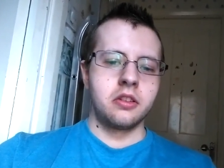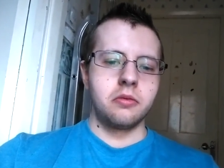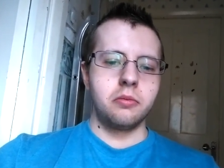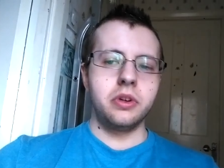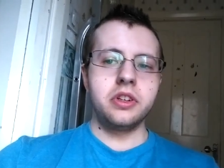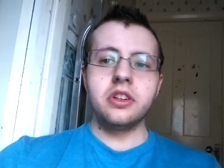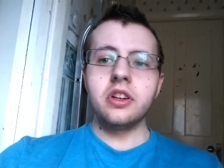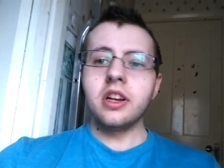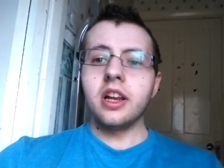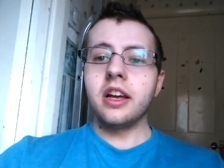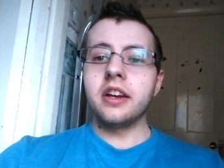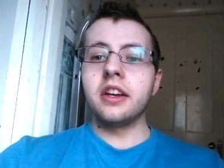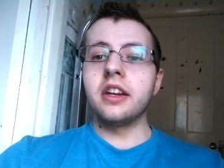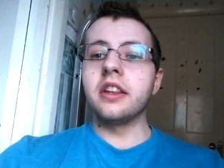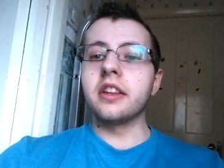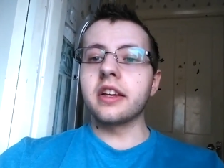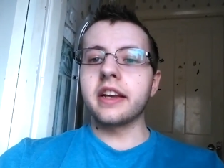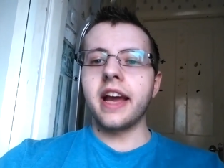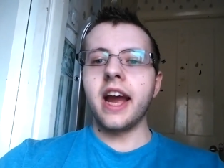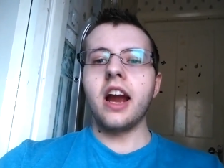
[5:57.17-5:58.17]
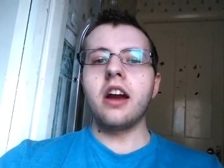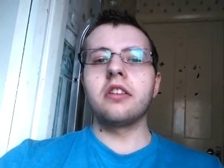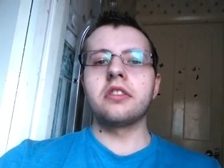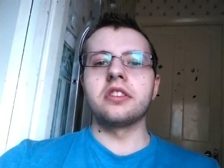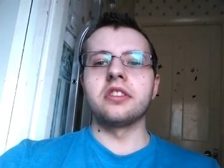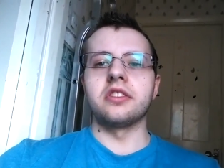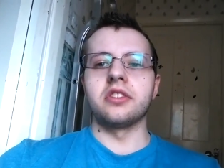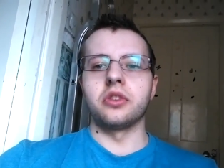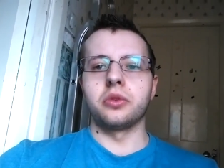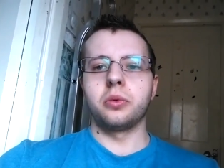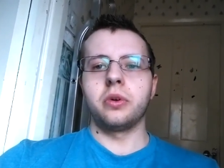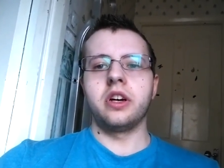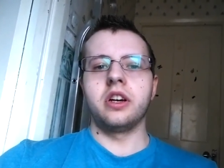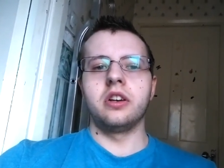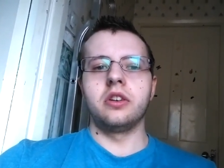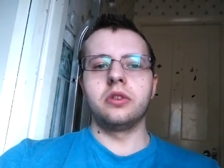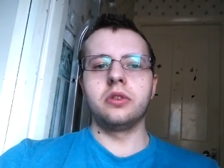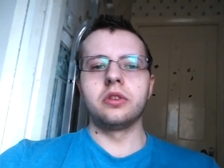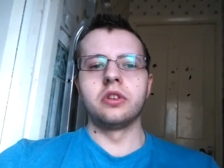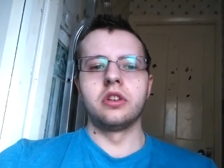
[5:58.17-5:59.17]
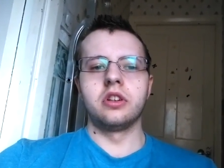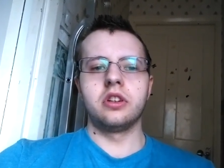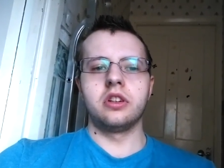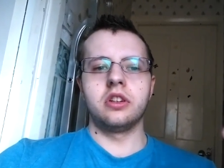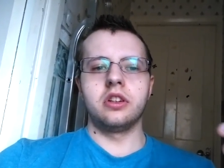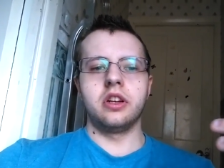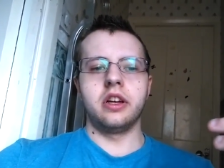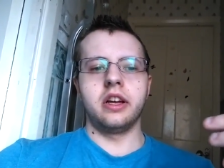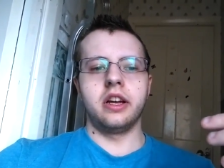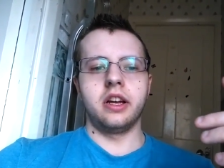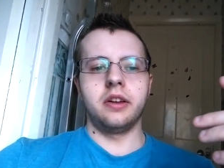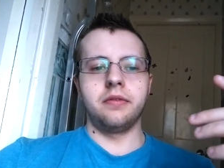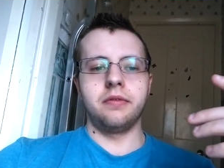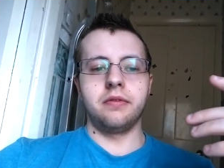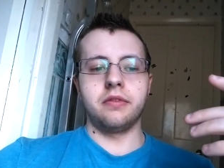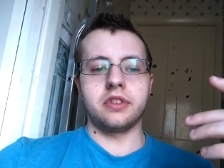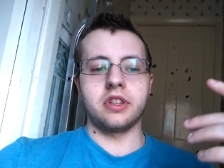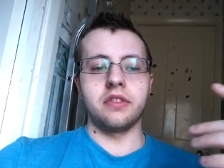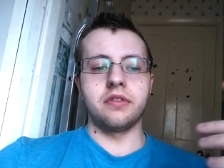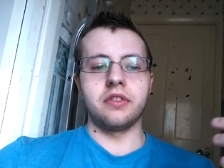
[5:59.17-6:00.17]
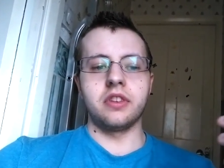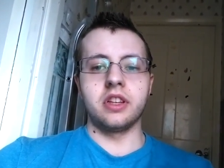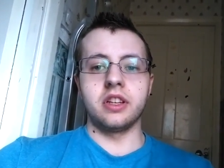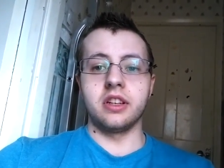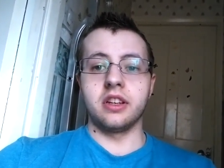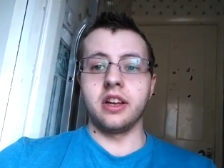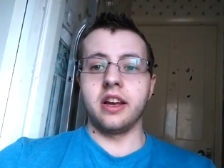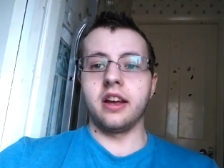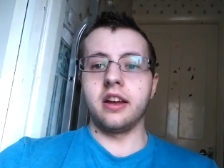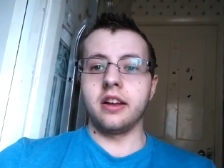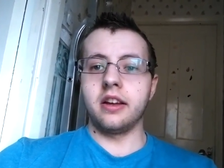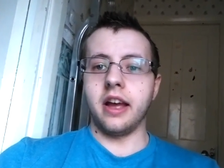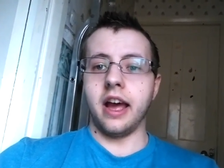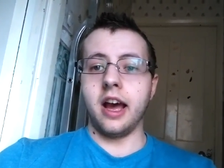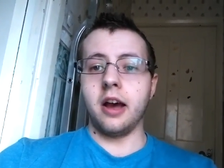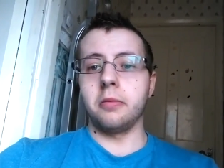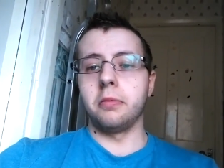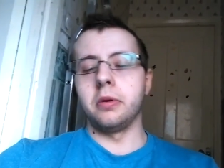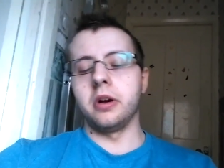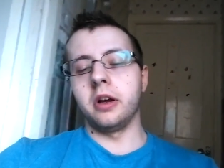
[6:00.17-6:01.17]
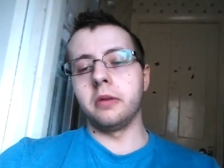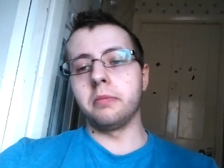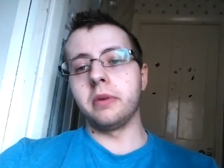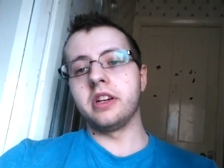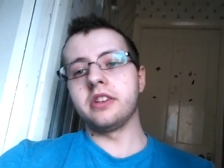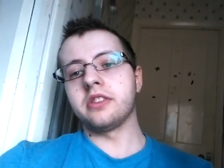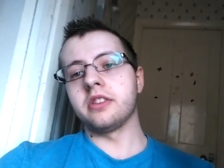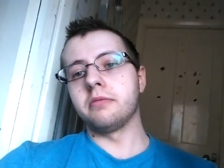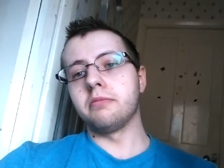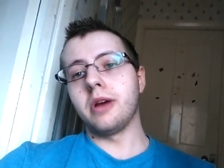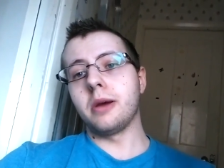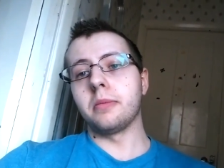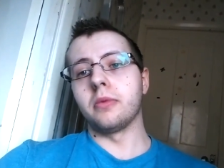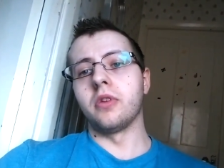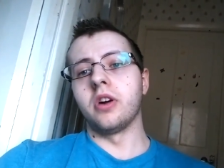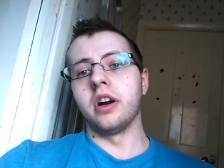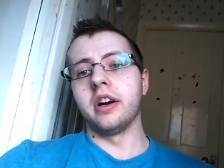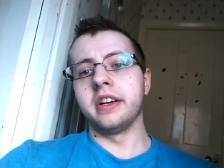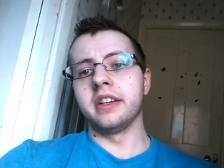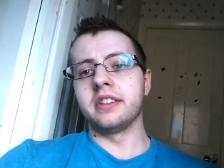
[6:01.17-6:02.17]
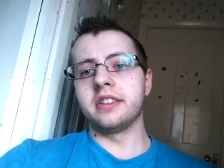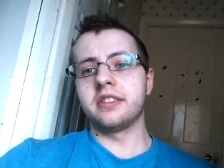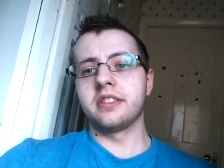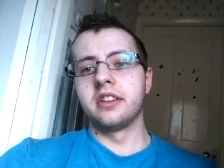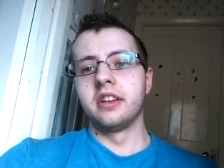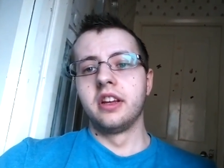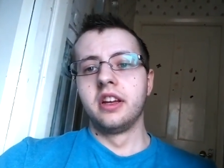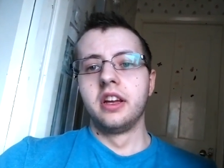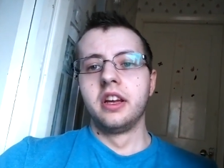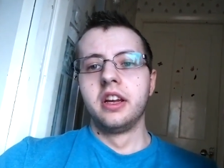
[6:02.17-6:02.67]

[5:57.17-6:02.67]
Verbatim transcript: when you're learning the characters as well. Um, some of the app I mentioned, Memrise,